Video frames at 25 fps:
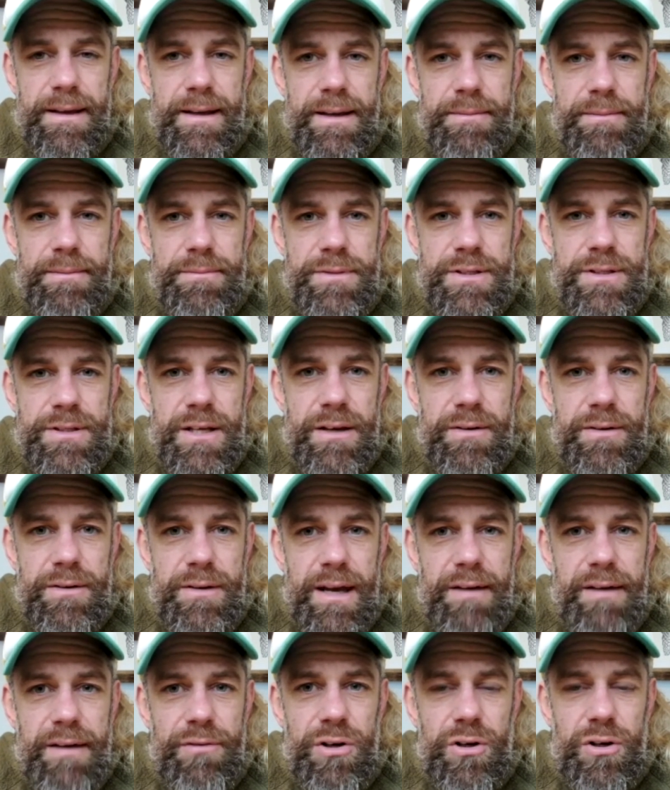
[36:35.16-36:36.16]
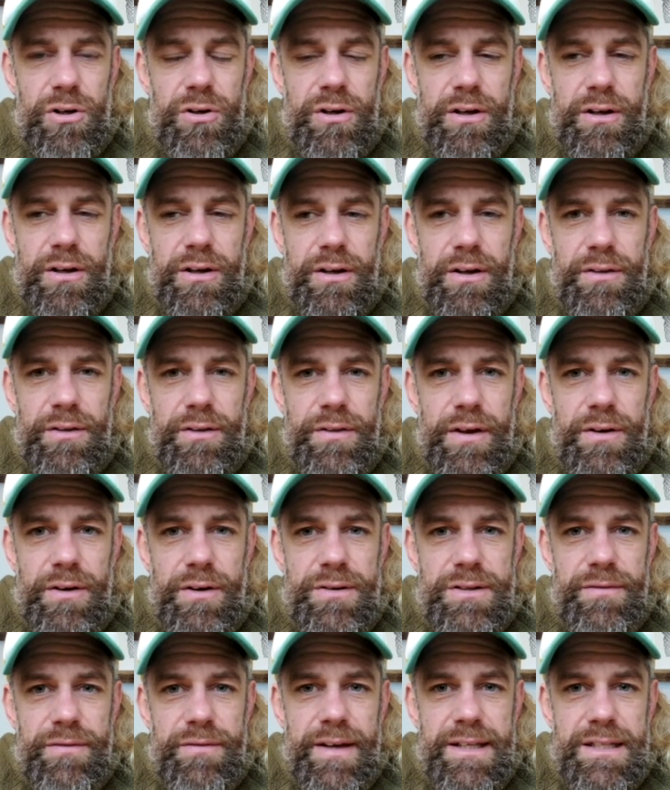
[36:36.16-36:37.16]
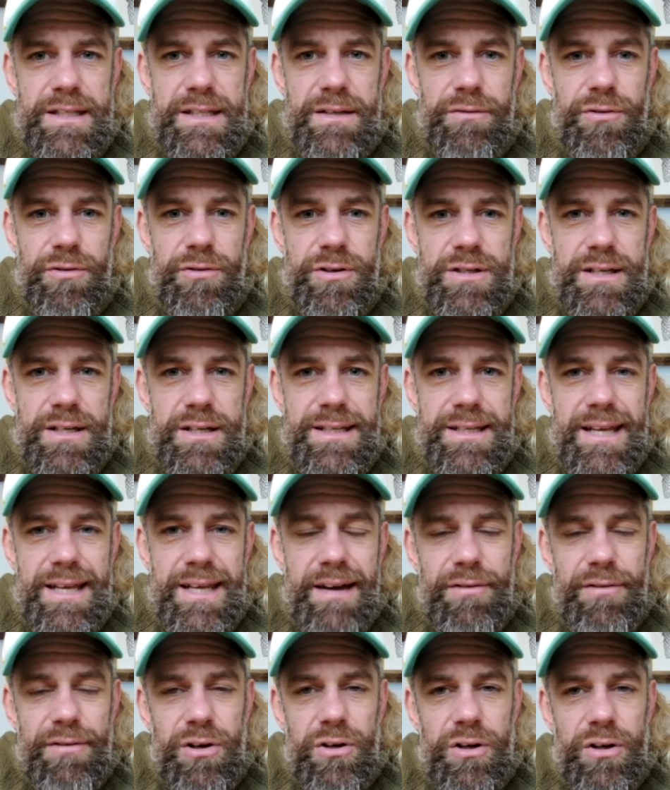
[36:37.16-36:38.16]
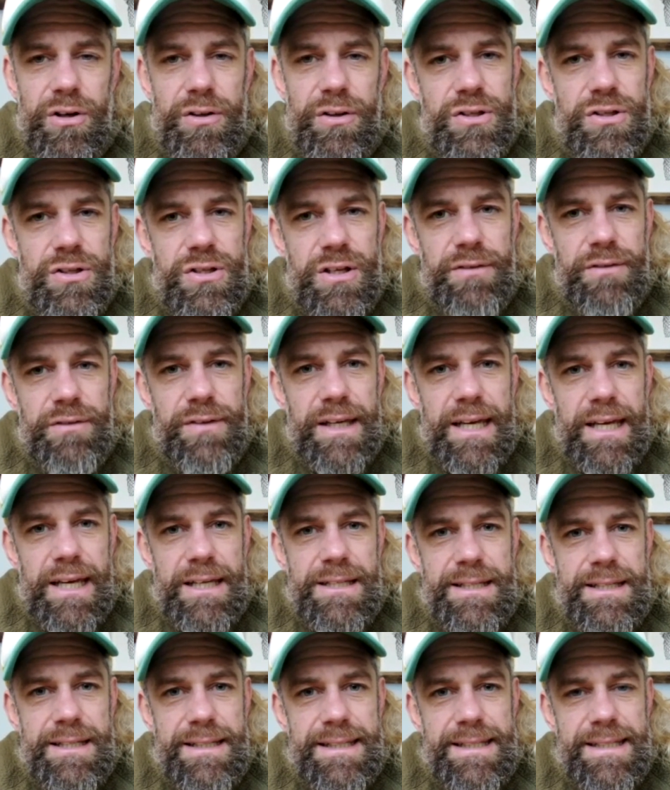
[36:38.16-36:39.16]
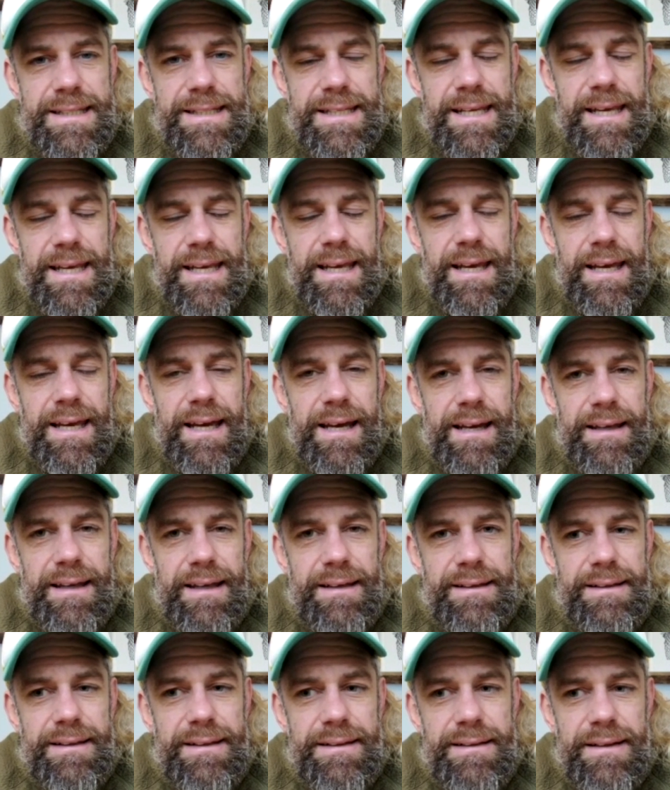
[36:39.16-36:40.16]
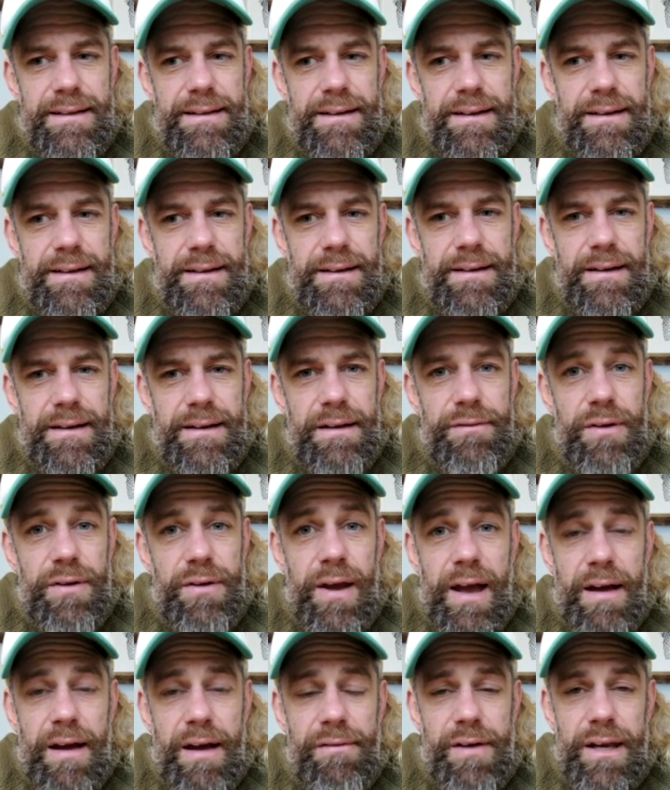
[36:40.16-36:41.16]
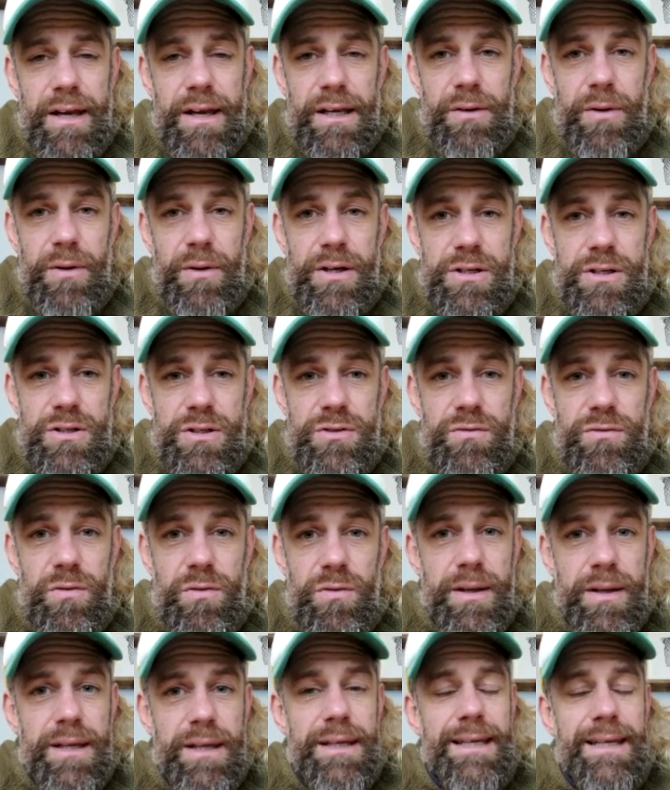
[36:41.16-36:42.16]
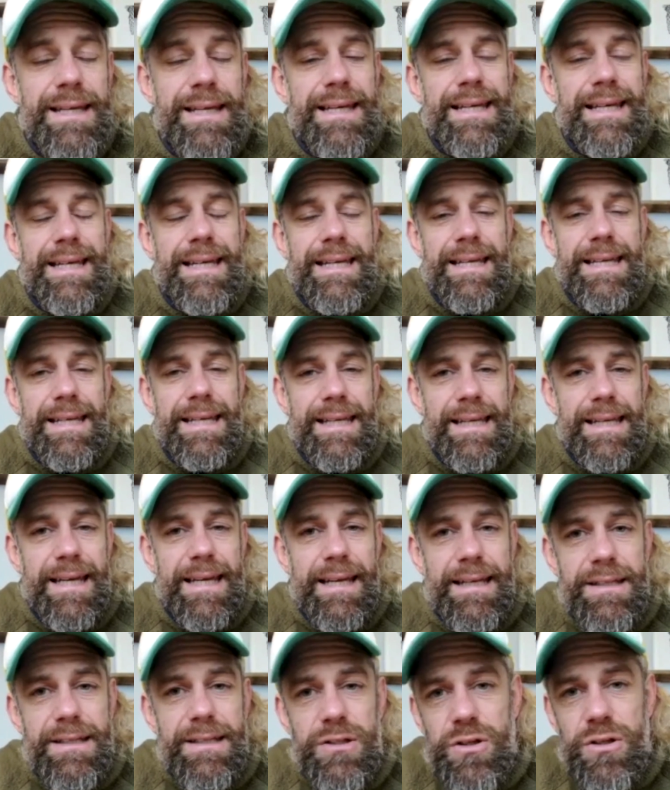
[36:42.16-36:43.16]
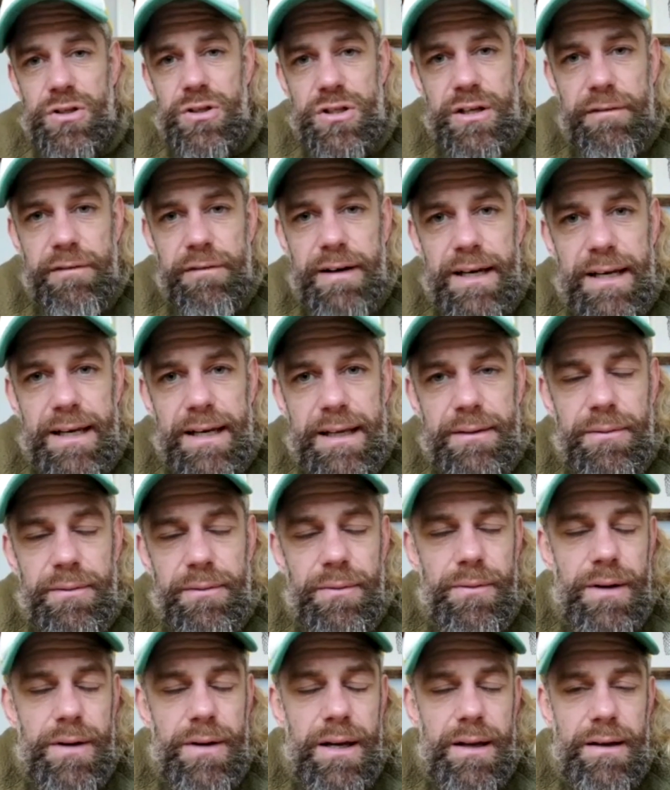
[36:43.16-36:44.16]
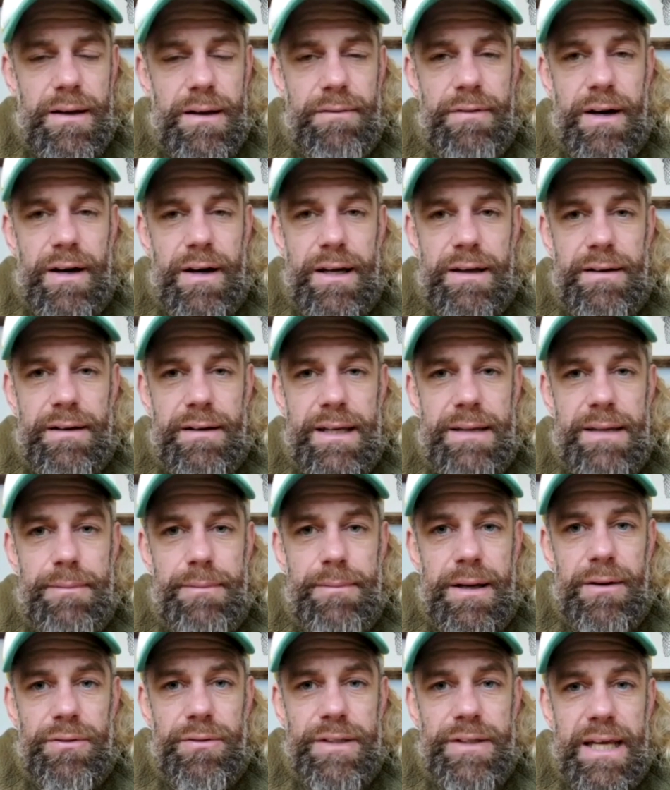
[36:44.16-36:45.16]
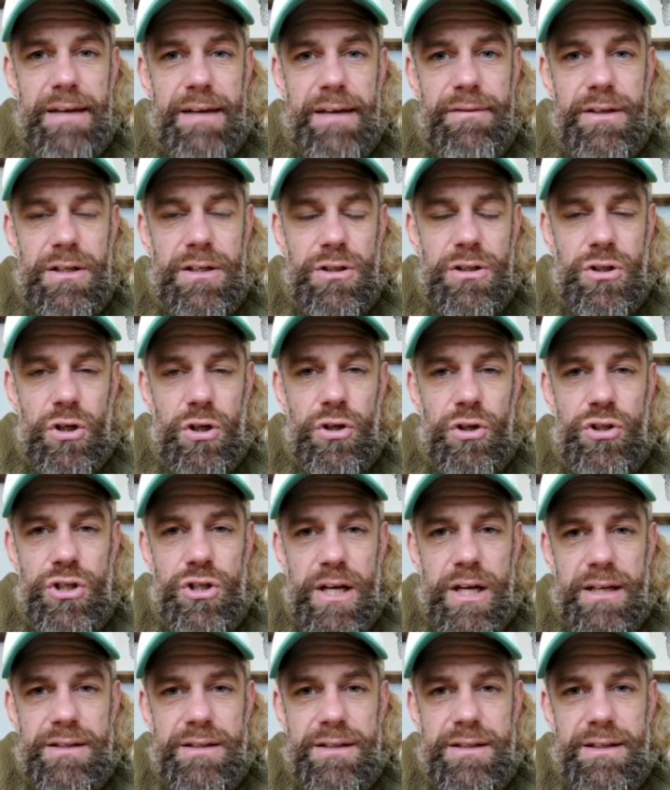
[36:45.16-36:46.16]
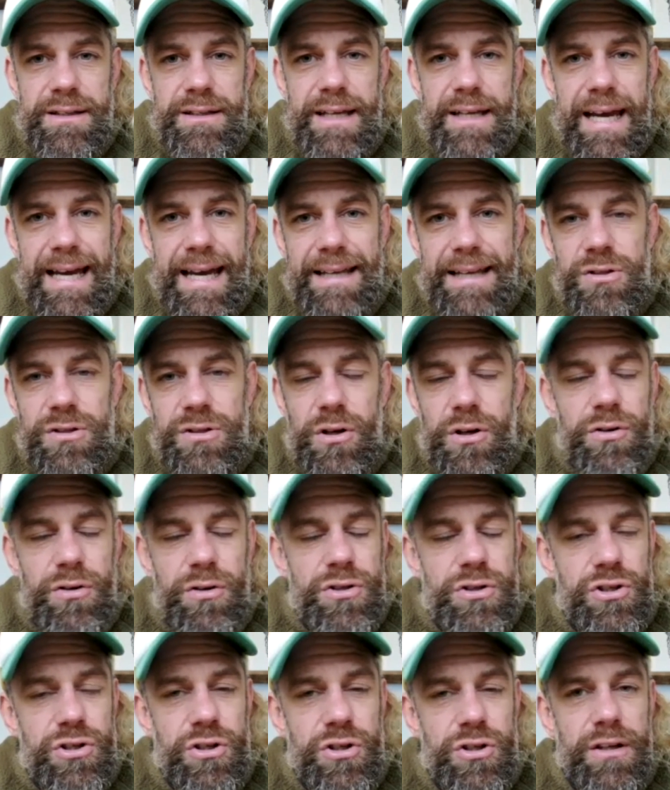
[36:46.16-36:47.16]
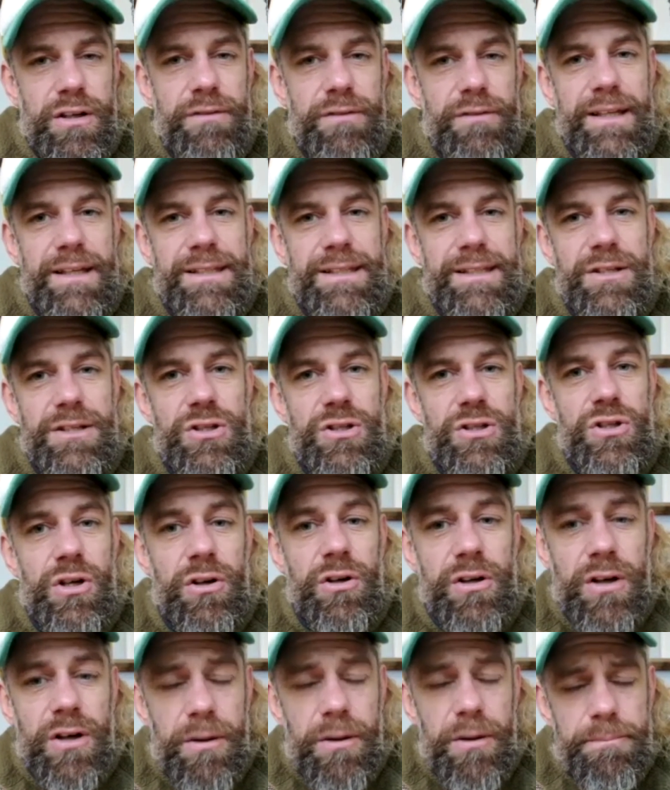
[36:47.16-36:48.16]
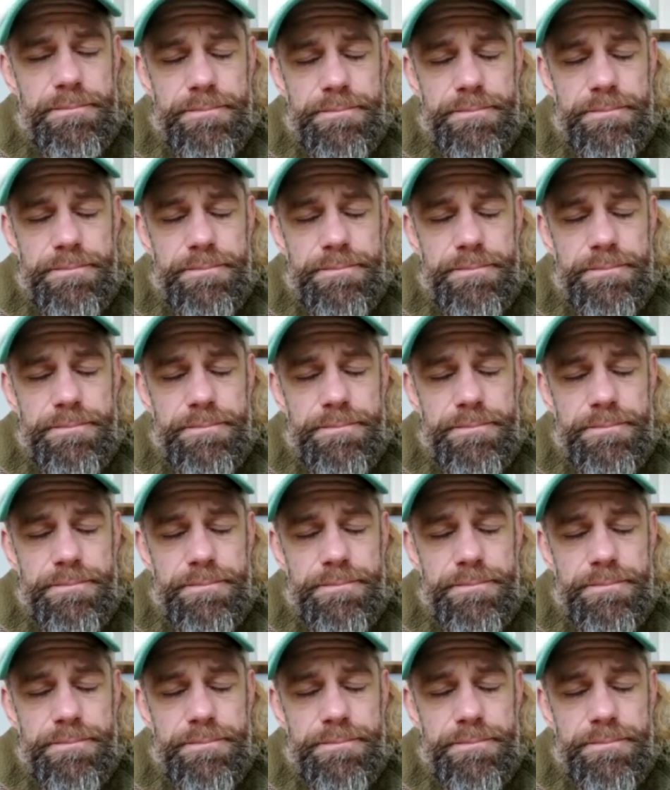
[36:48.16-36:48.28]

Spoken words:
So have a look at those events if you're interested. Have a look at the certifications, and if you have any questions for me, you can get in touch directly via email david.jackson@oxygenadvantage.com,